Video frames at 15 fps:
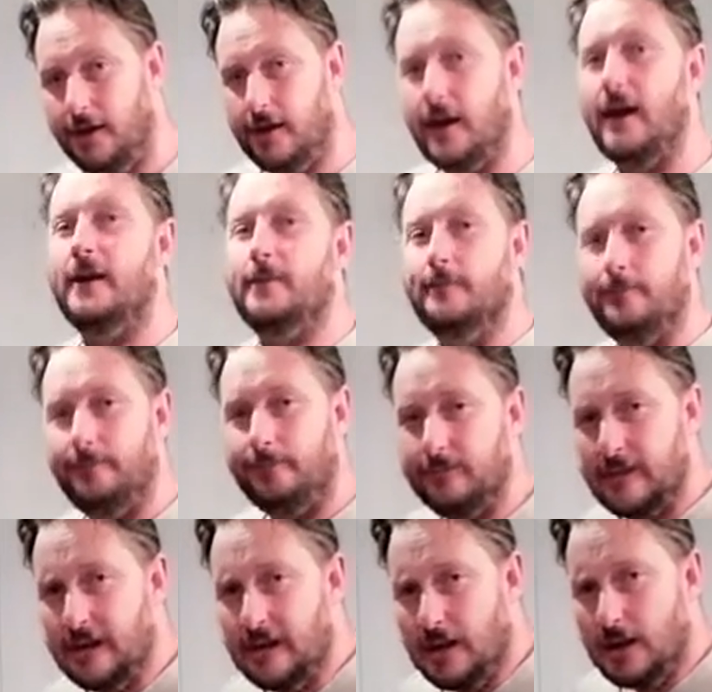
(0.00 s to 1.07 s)
G'day.
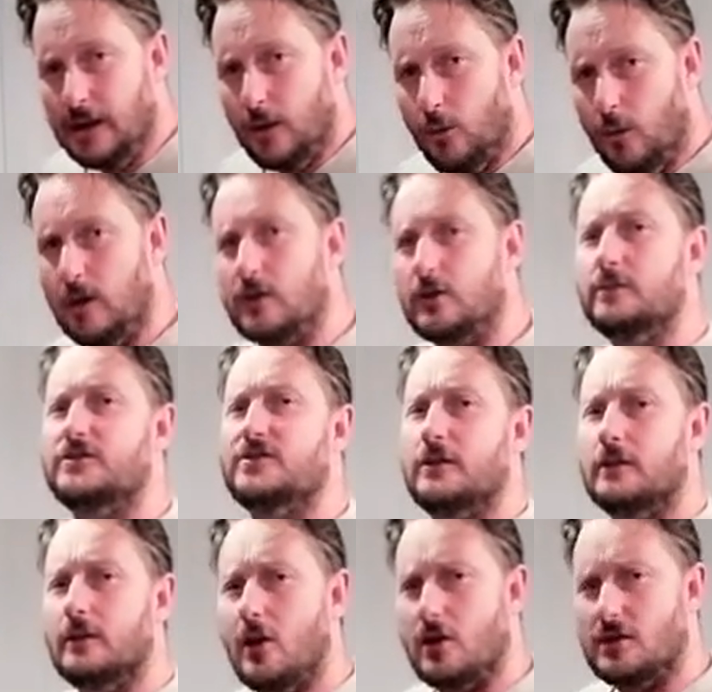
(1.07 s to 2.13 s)
Welcome
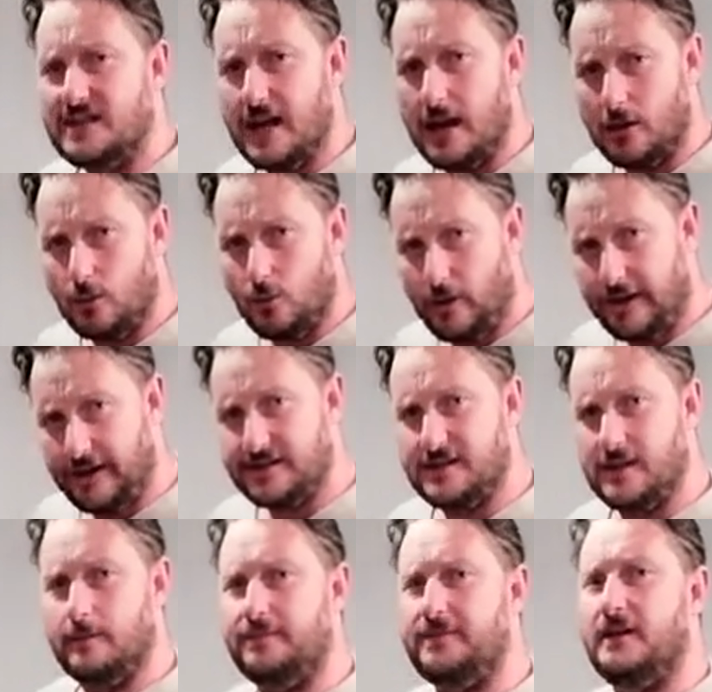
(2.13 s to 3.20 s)
to lockdown week
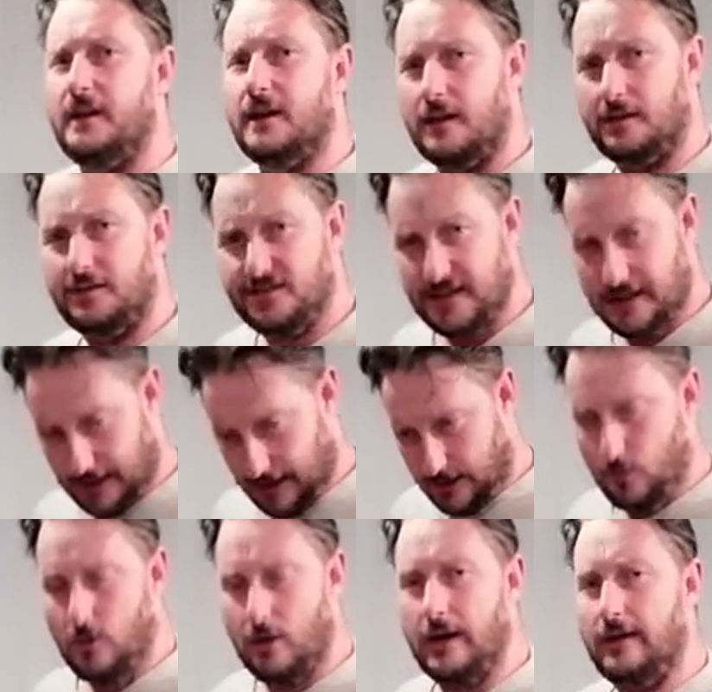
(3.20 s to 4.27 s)
something, day
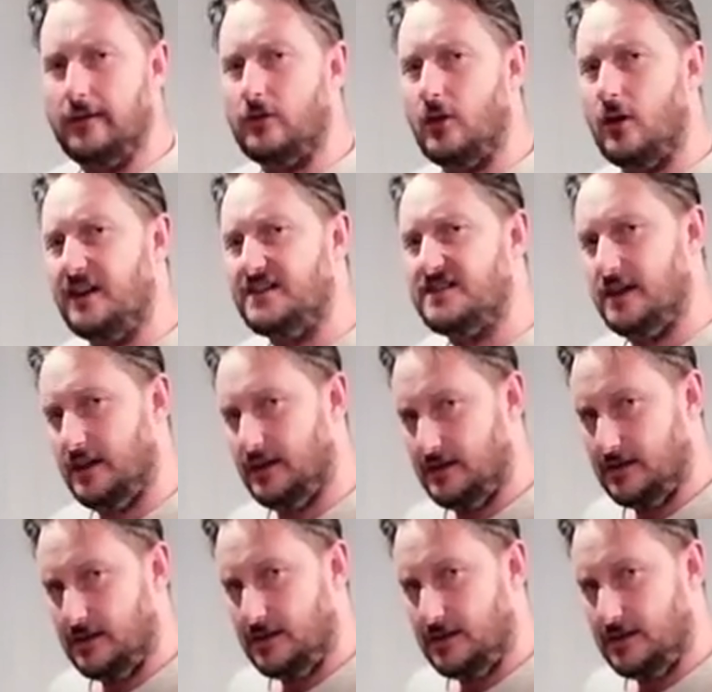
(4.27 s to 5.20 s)
whatever I said.